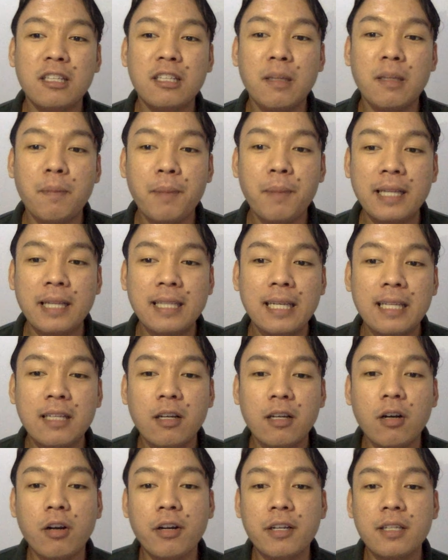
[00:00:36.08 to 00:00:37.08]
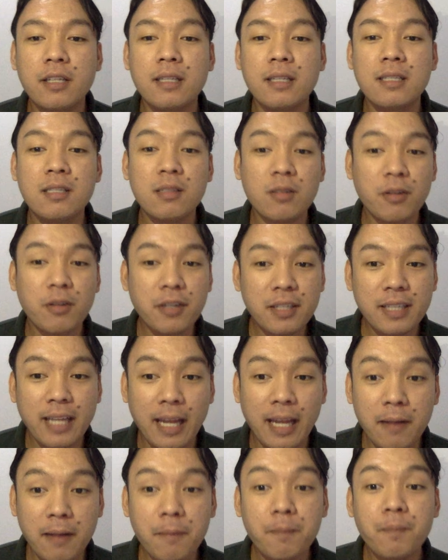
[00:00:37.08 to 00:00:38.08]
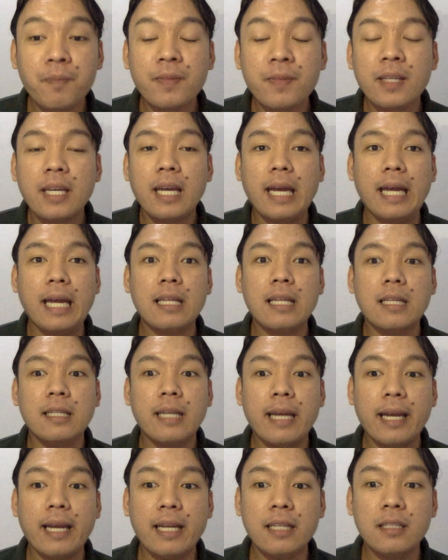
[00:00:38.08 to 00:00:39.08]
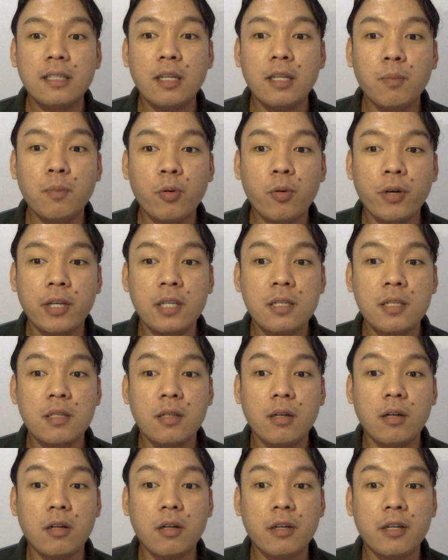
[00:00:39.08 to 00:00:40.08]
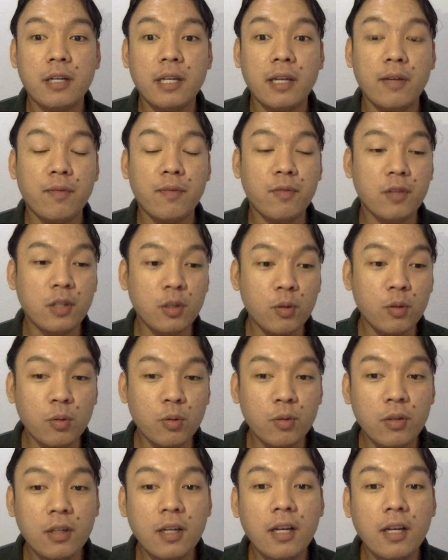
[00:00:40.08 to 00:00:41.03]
depicted are the starting and the ending points are a few